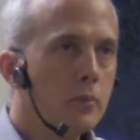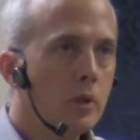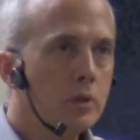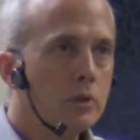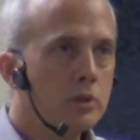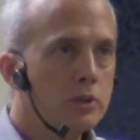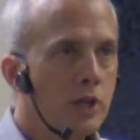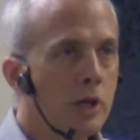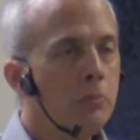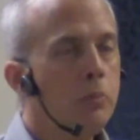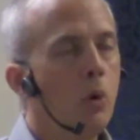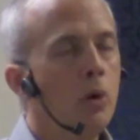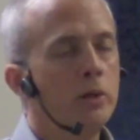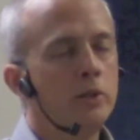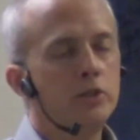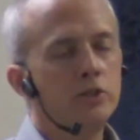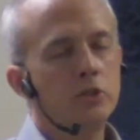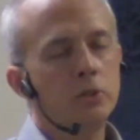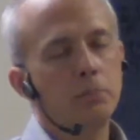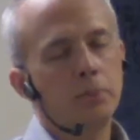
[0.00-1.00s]

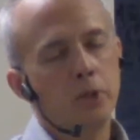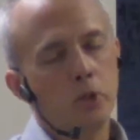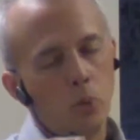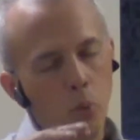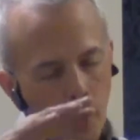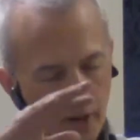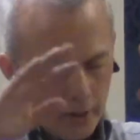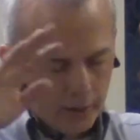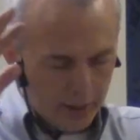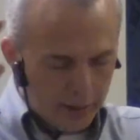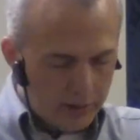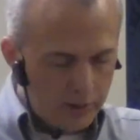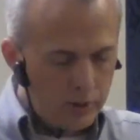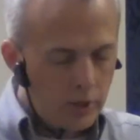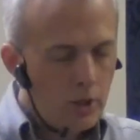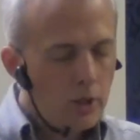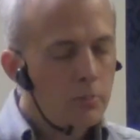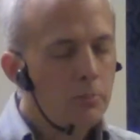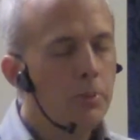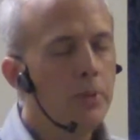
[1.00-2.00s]
is simply awareness.
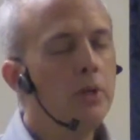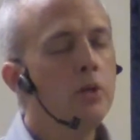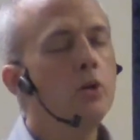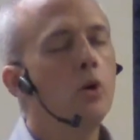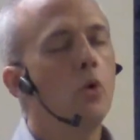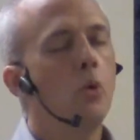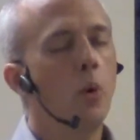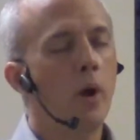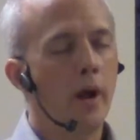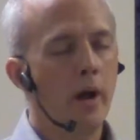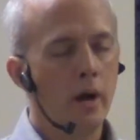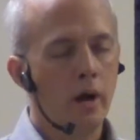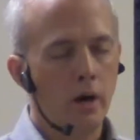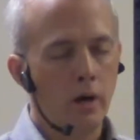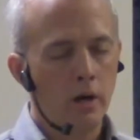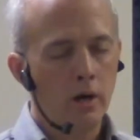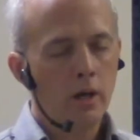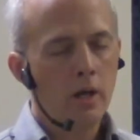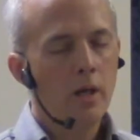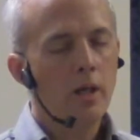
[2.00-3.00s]
Being
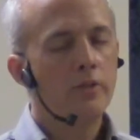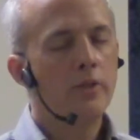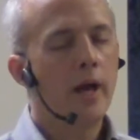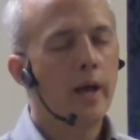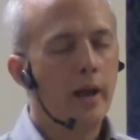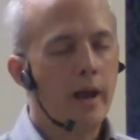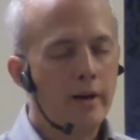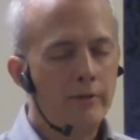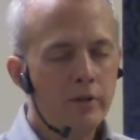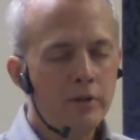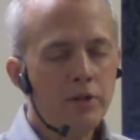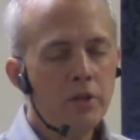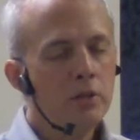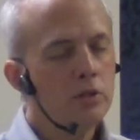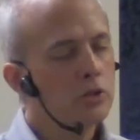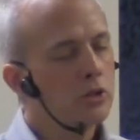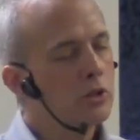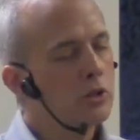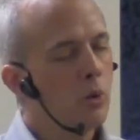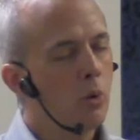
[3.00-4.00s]
aware that everything
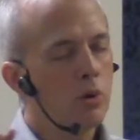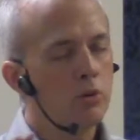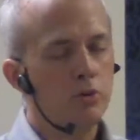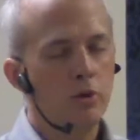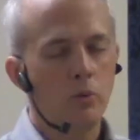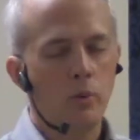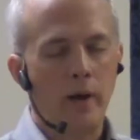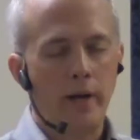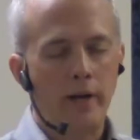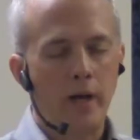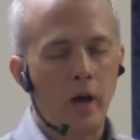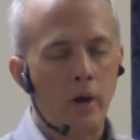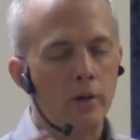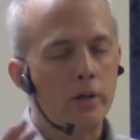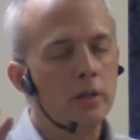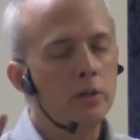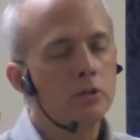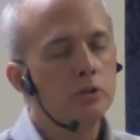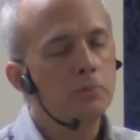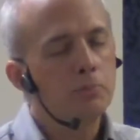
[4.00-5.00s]
that you're going through right now
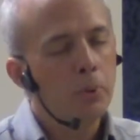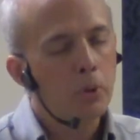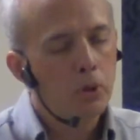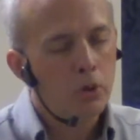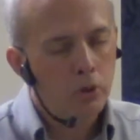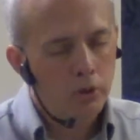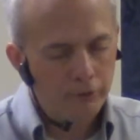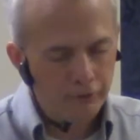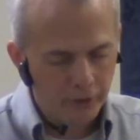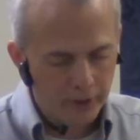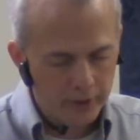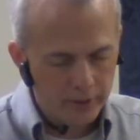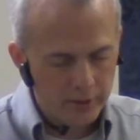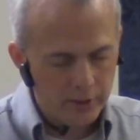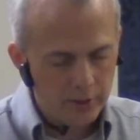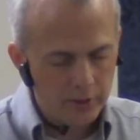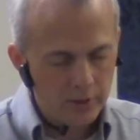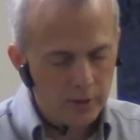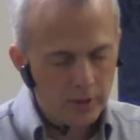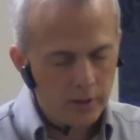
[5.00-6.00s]
is
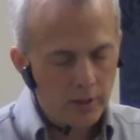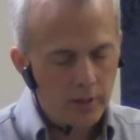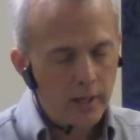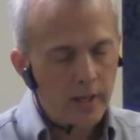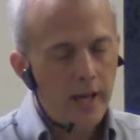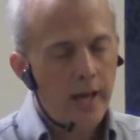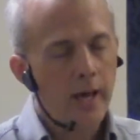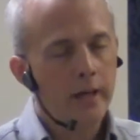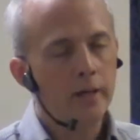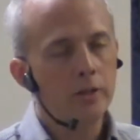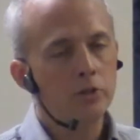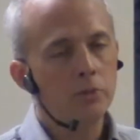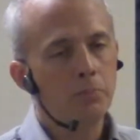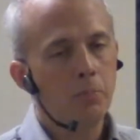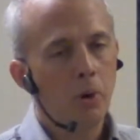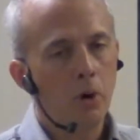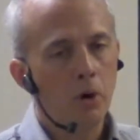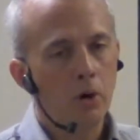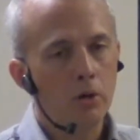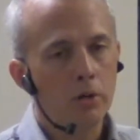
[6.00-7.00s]
perfect and it's
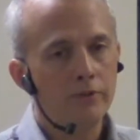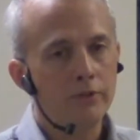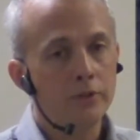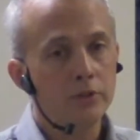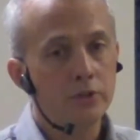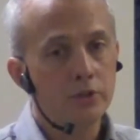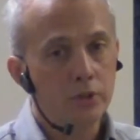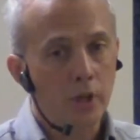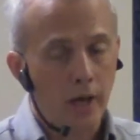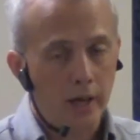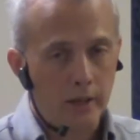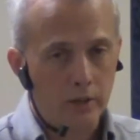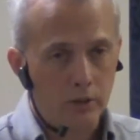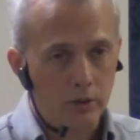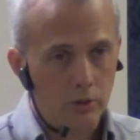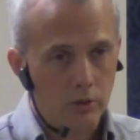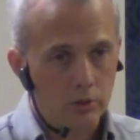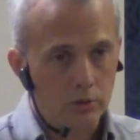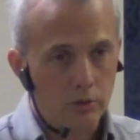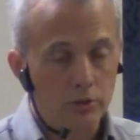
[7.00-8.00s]
part of a
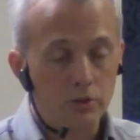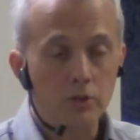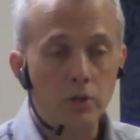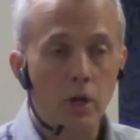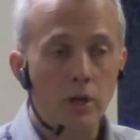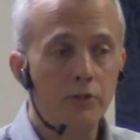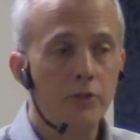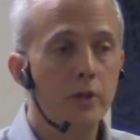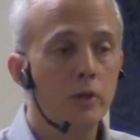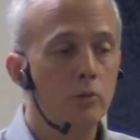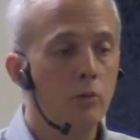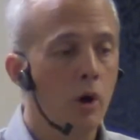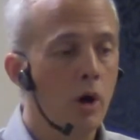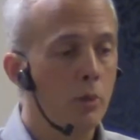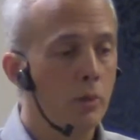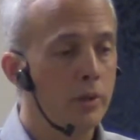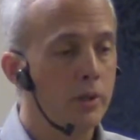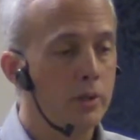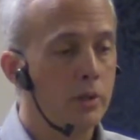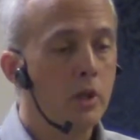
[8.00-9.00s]
cycle. There's nothing wrong
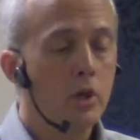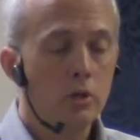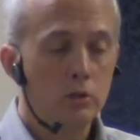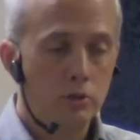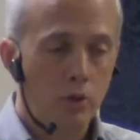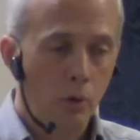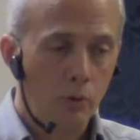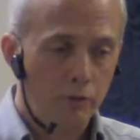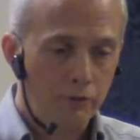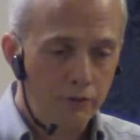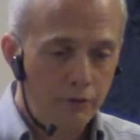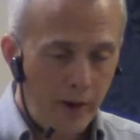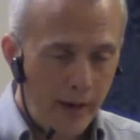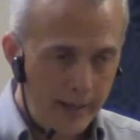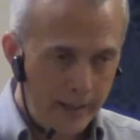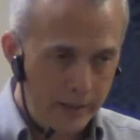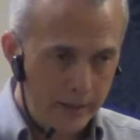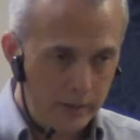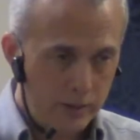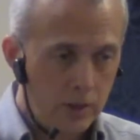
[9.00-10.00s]
with it. Don't
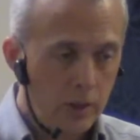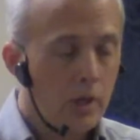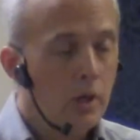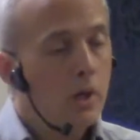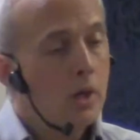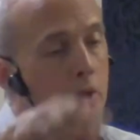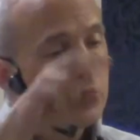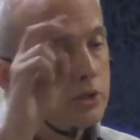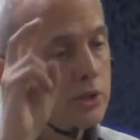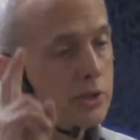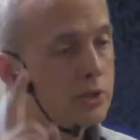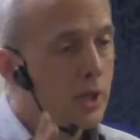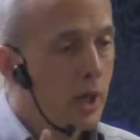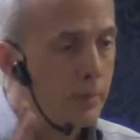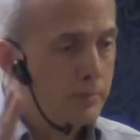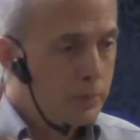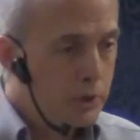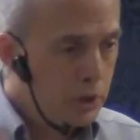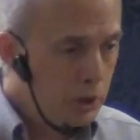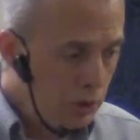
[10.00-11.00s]
fight it.
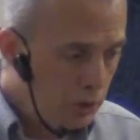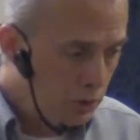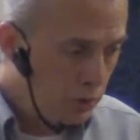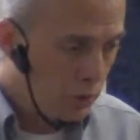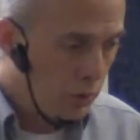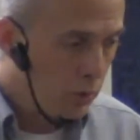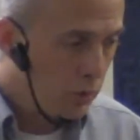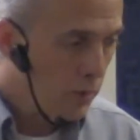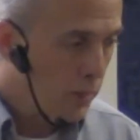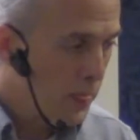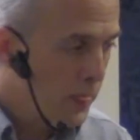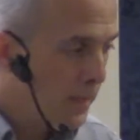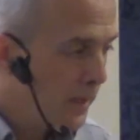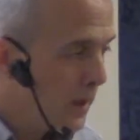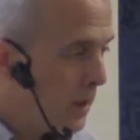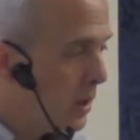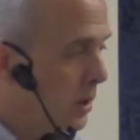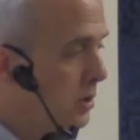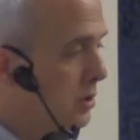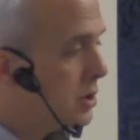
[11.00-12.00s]
Step 2,
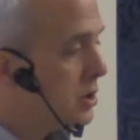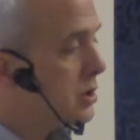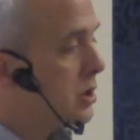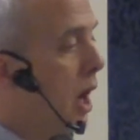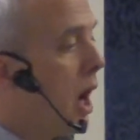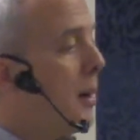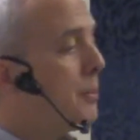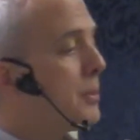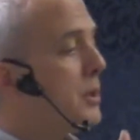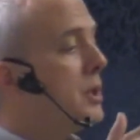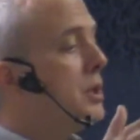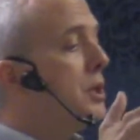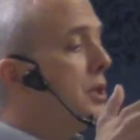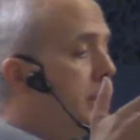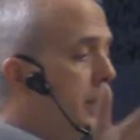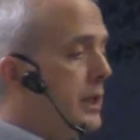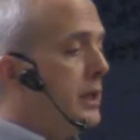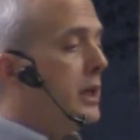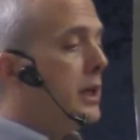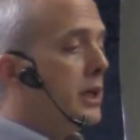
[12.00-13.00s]
stop
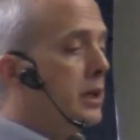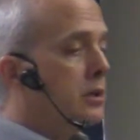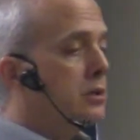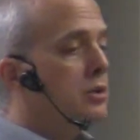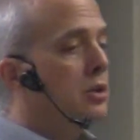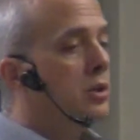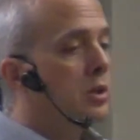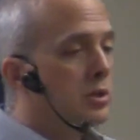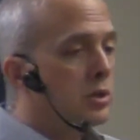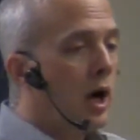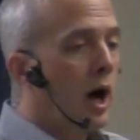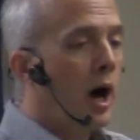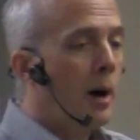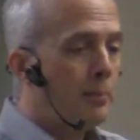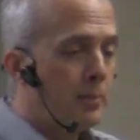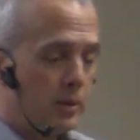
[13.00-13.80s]
clinging to the top